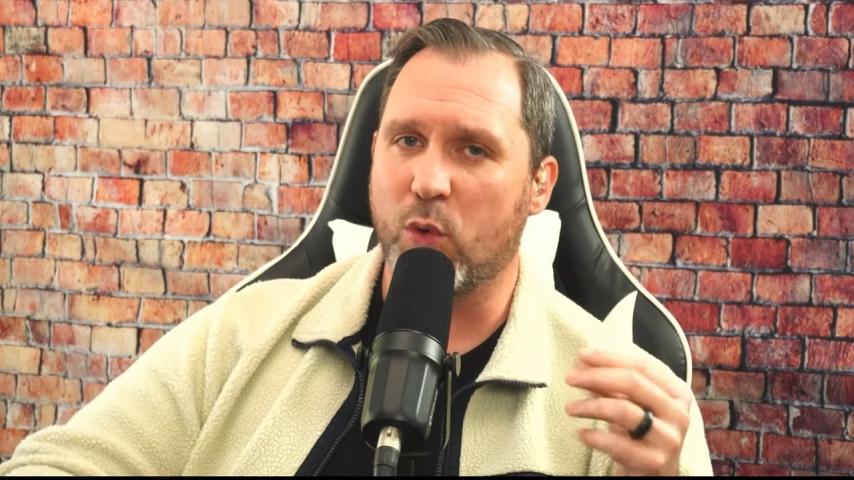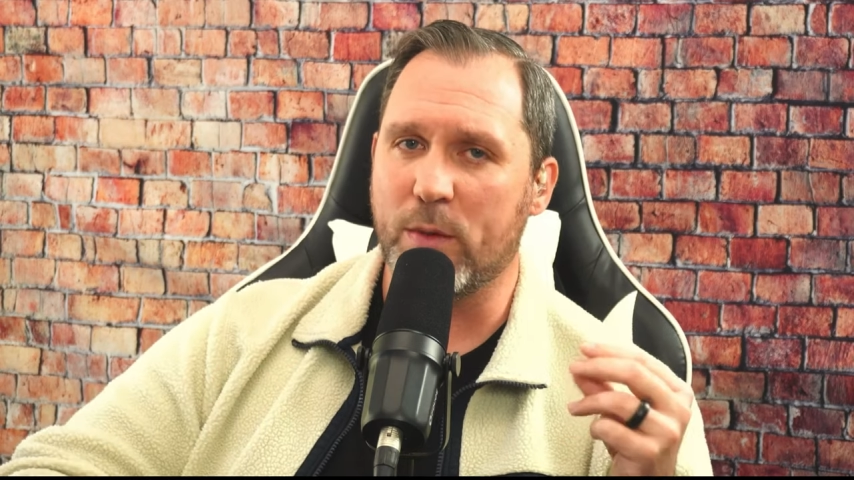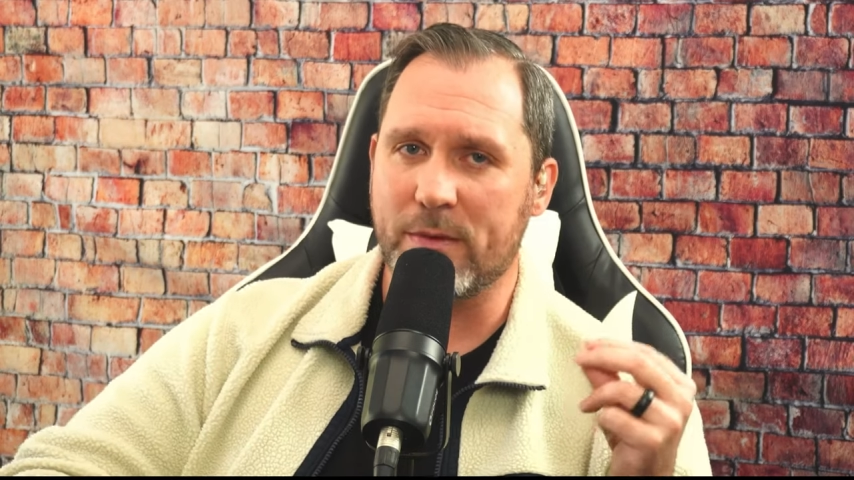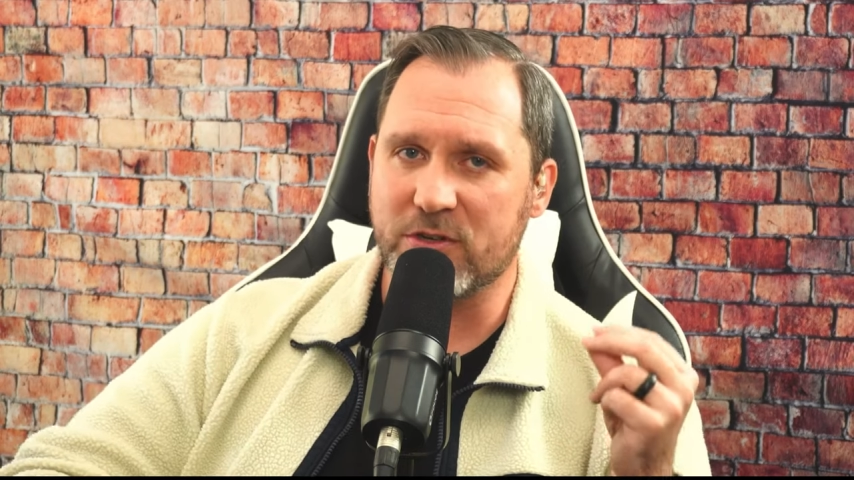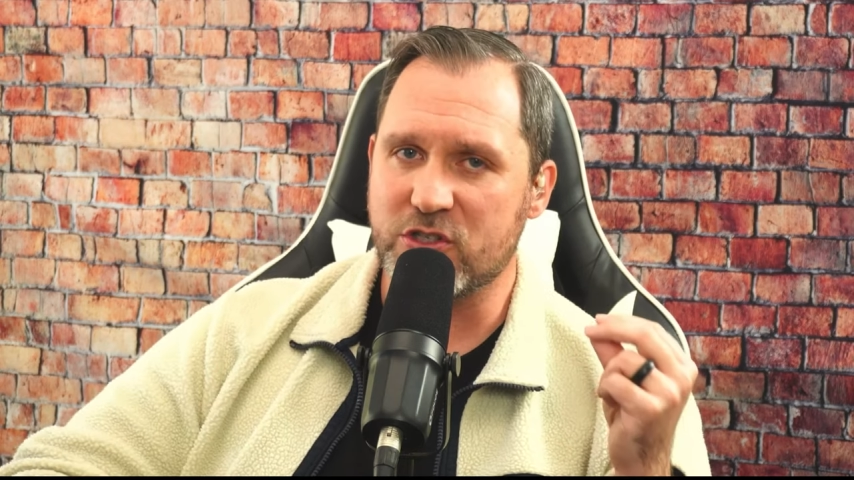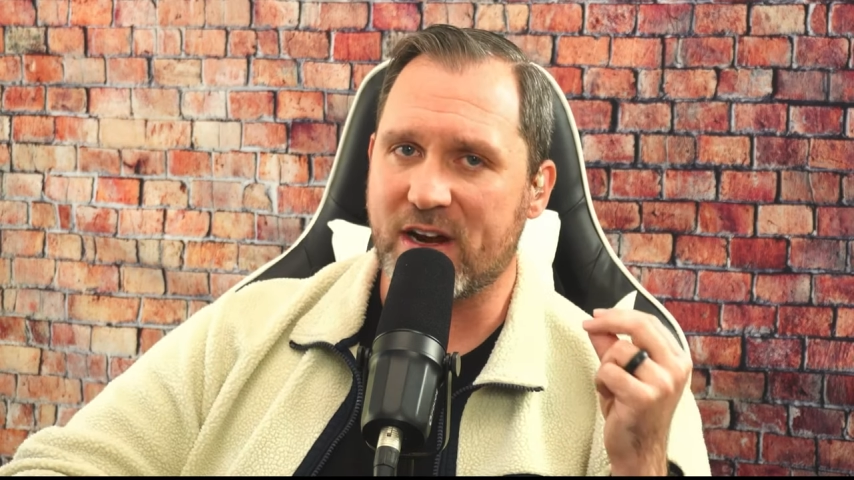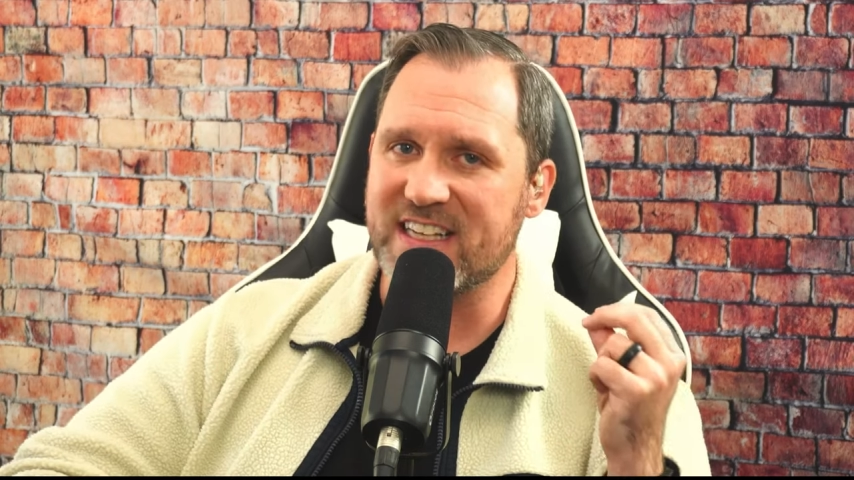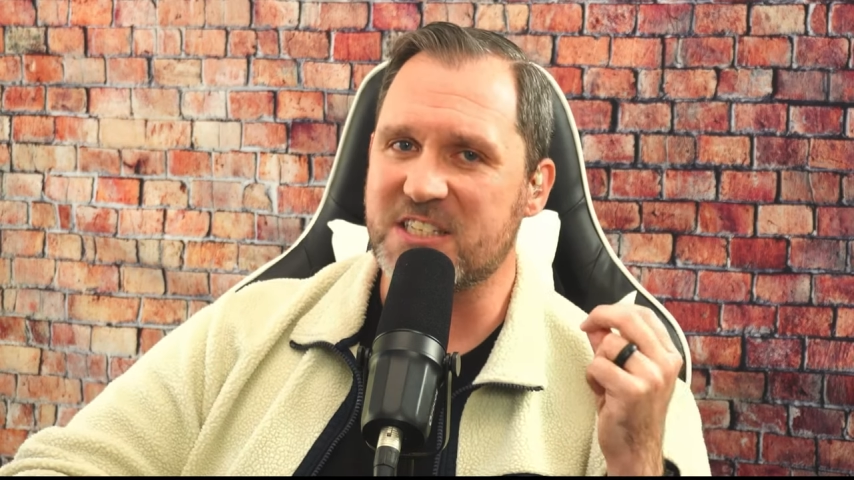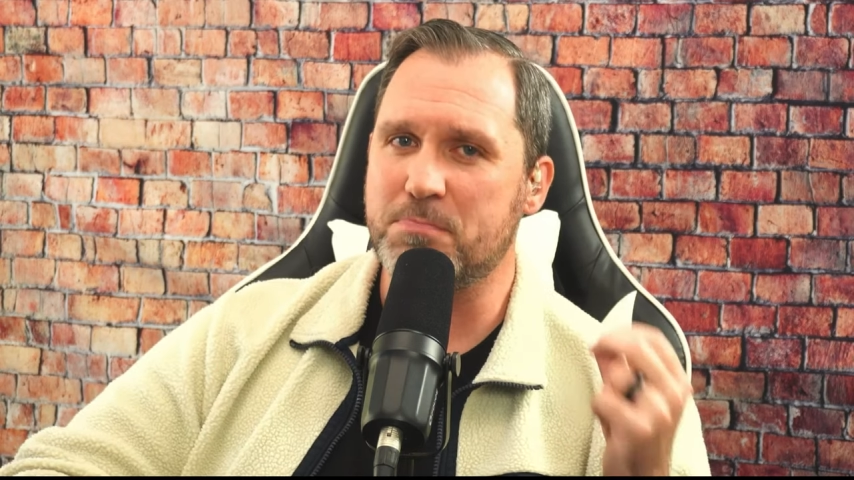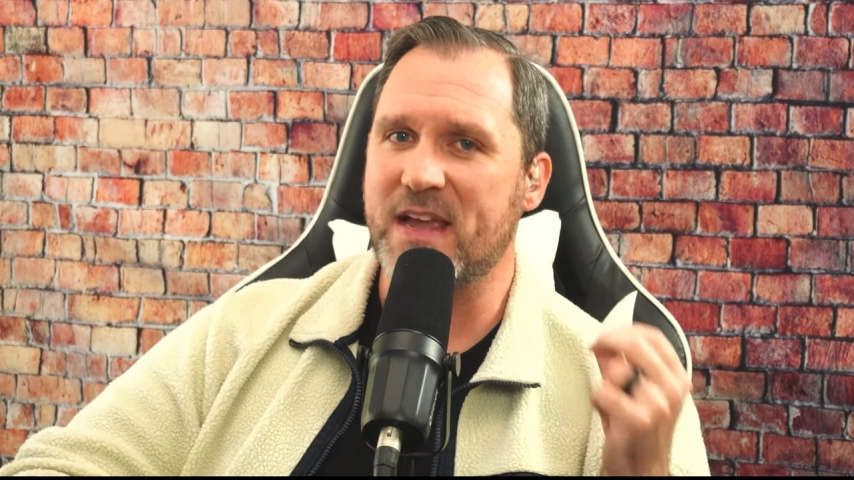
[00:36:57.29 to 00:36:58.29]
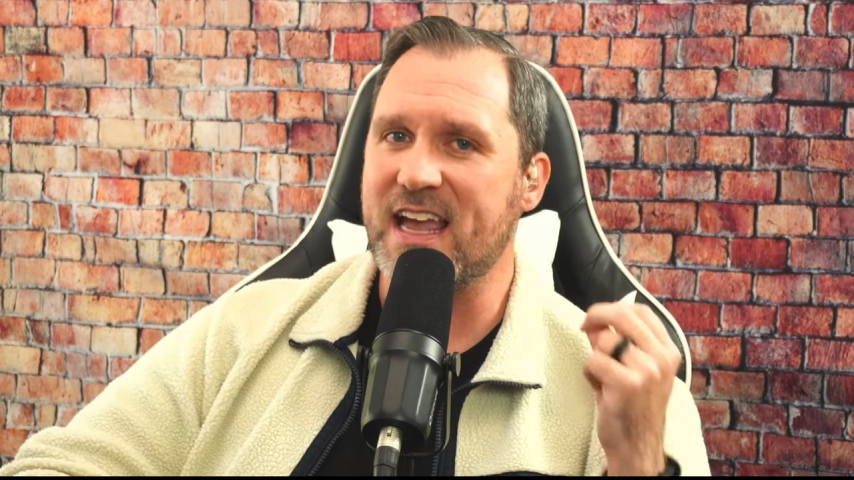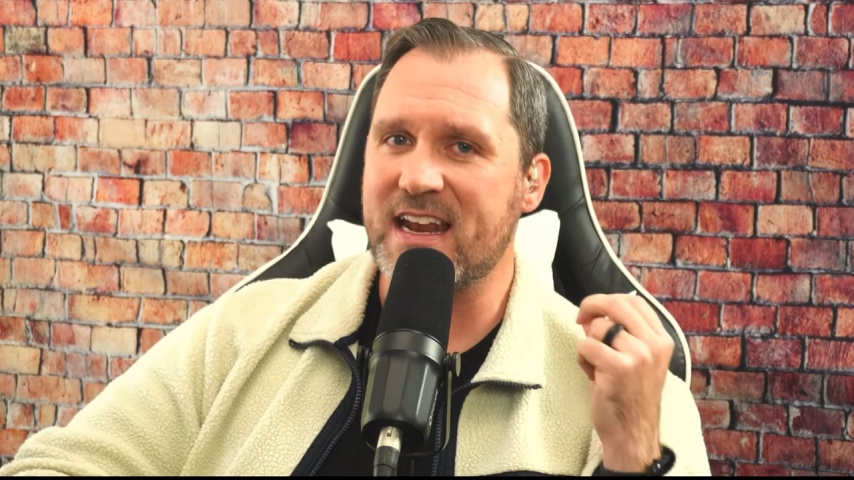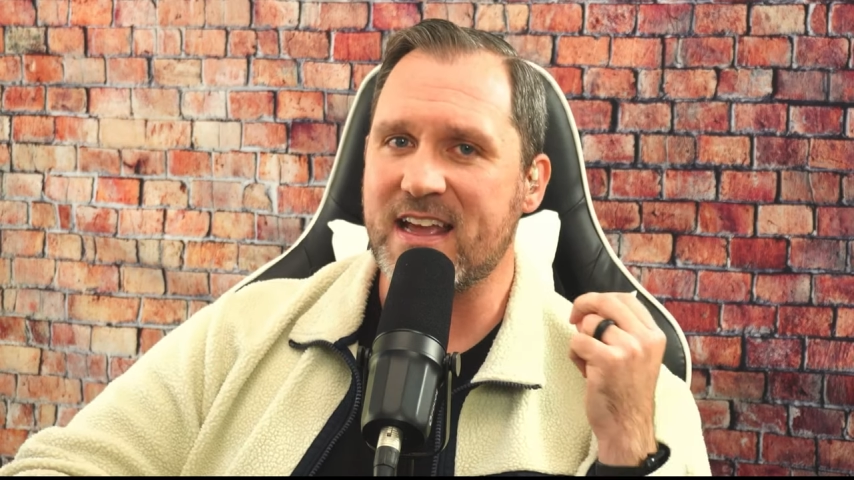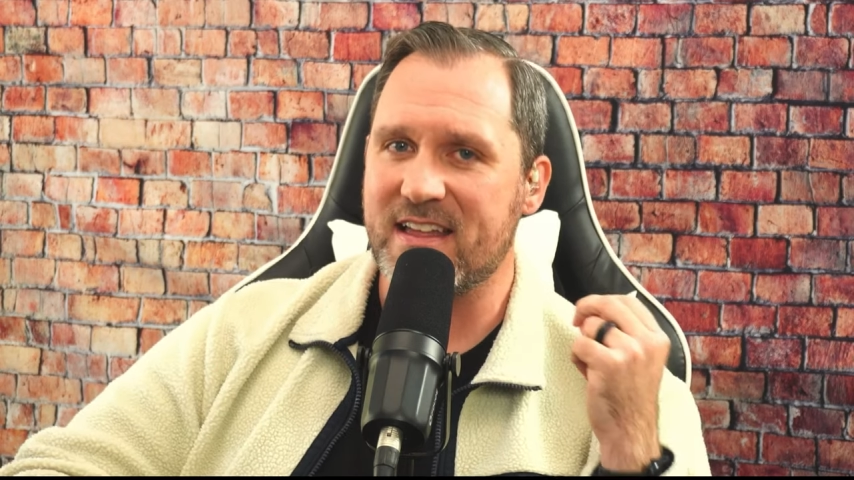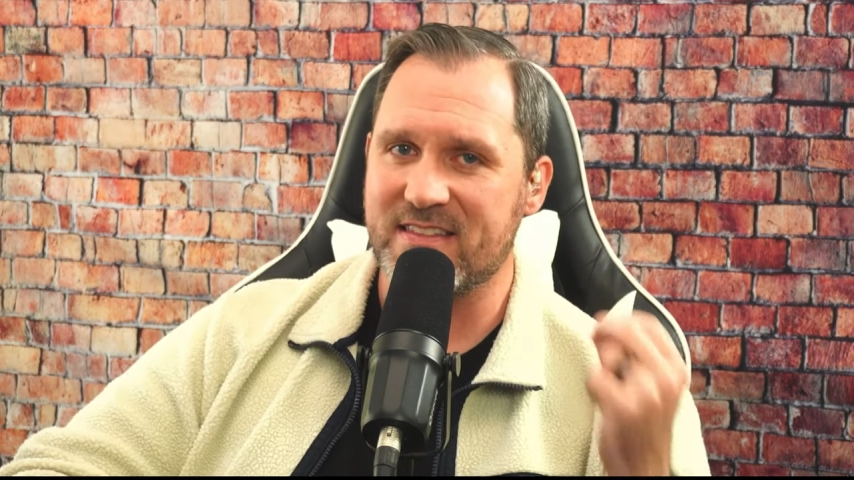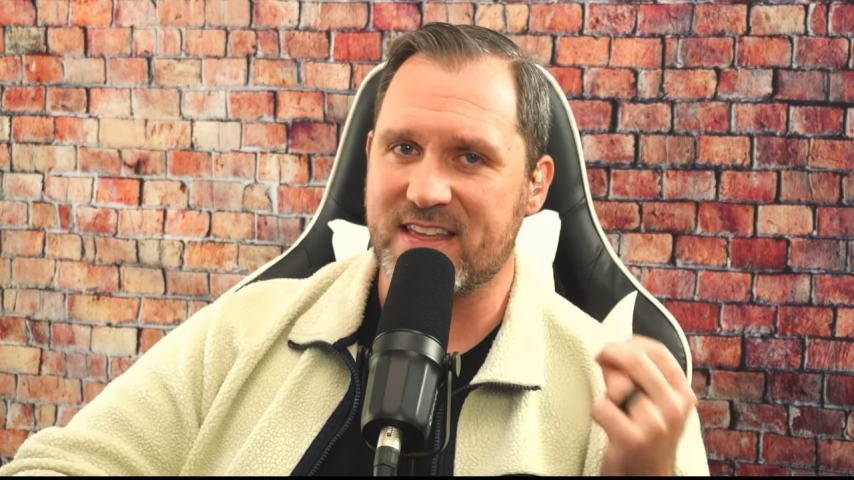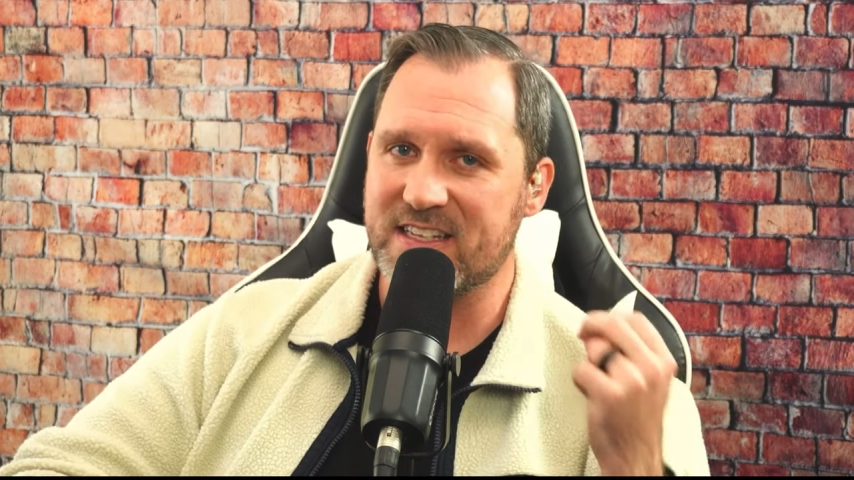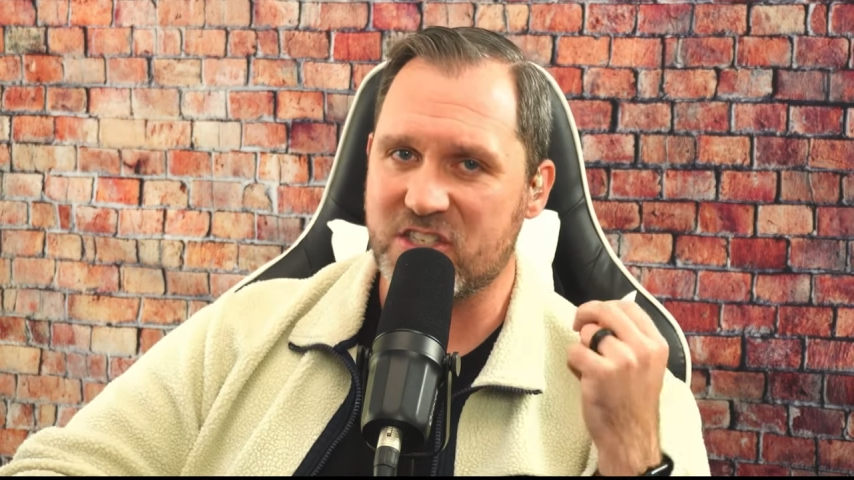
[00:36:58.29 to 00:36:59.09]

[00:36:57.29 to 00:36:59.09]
board members try to spin this